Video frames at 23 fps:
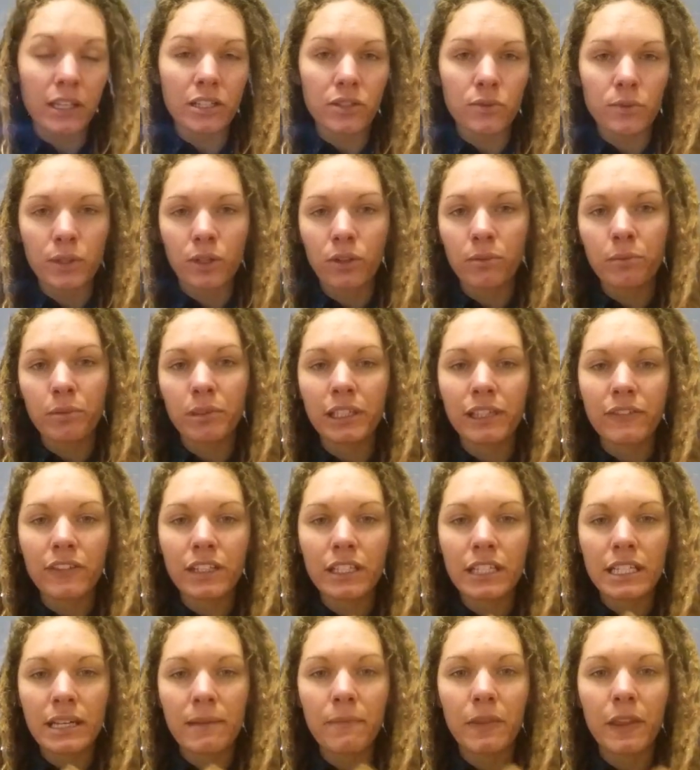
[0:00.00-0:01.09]
we don't believe
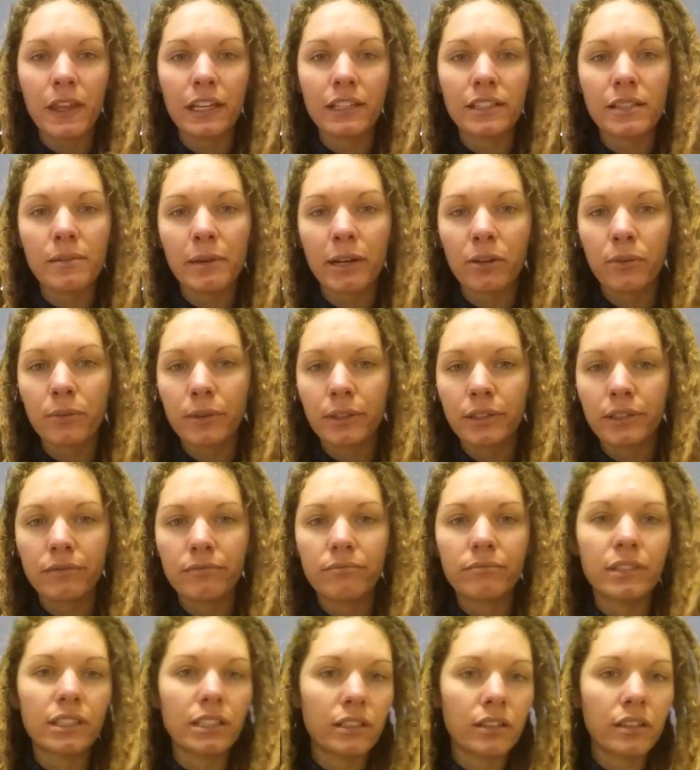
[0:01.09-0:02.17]
the same things about what
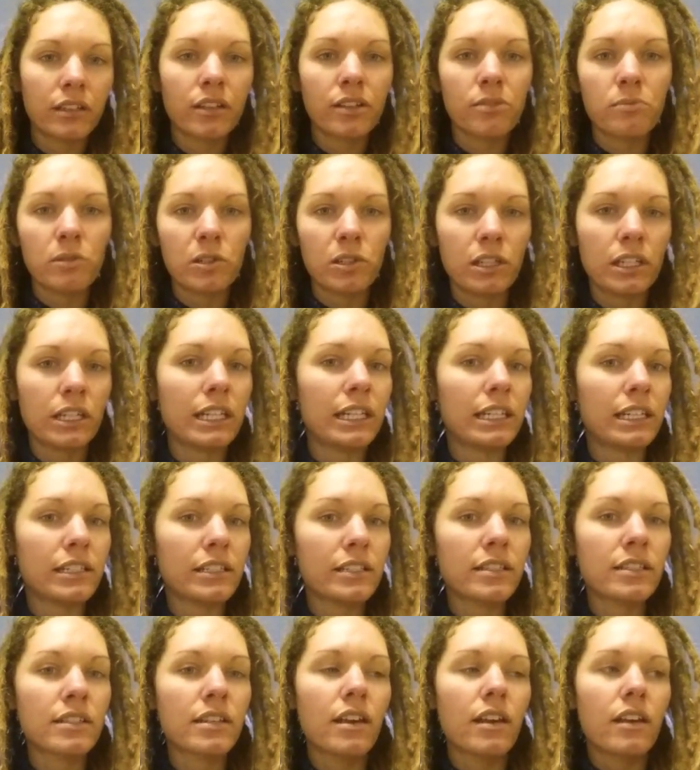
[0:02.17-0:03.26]
the communion
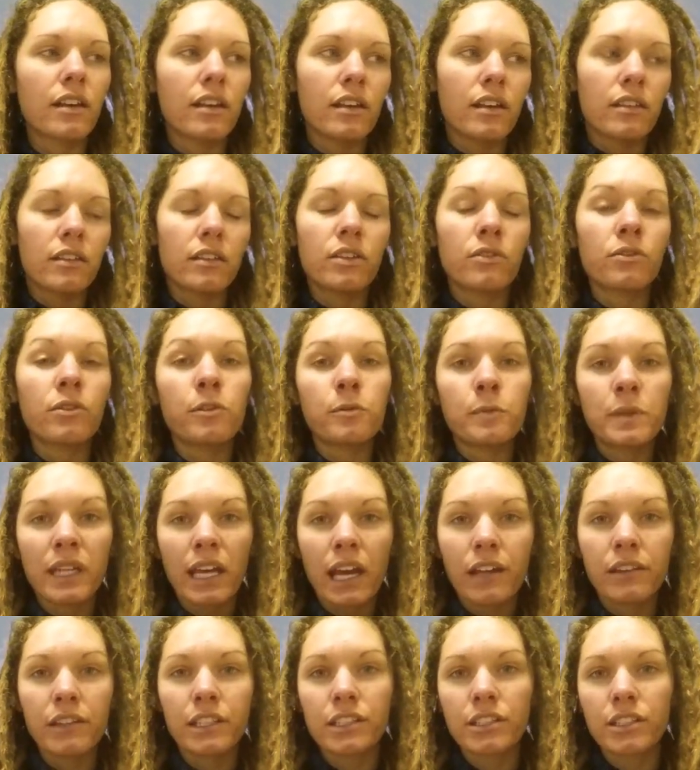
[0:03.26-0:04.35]
is. The Roman
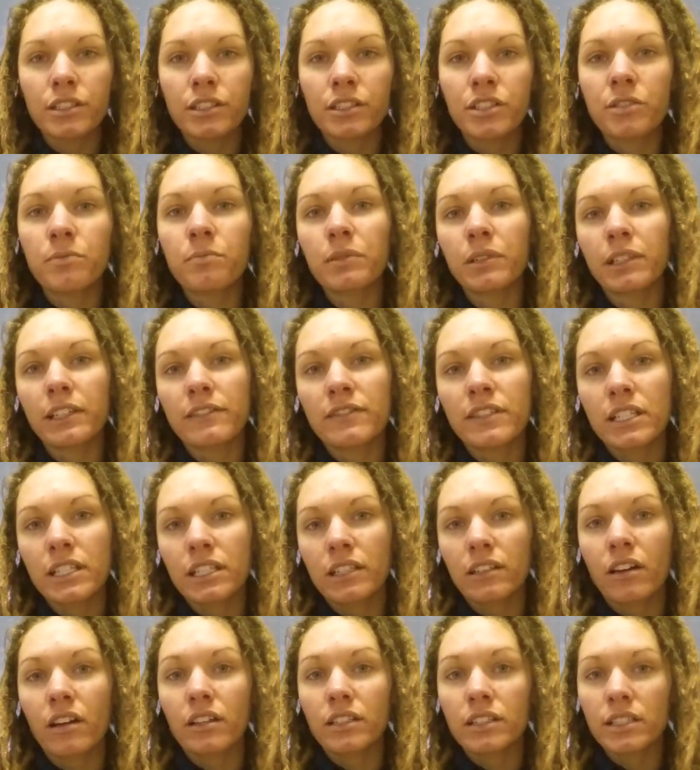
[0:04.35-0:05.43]
Catholic Church believes
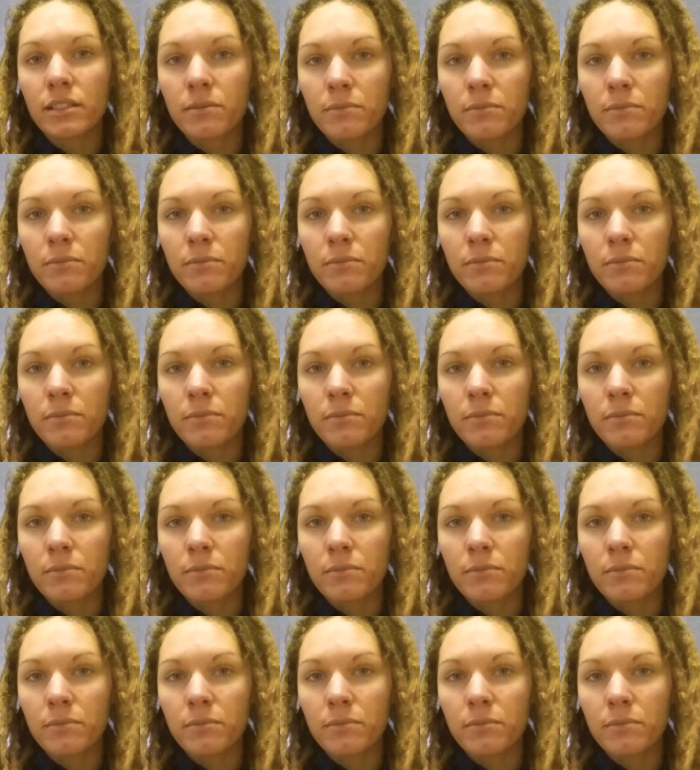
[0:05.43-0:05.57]
in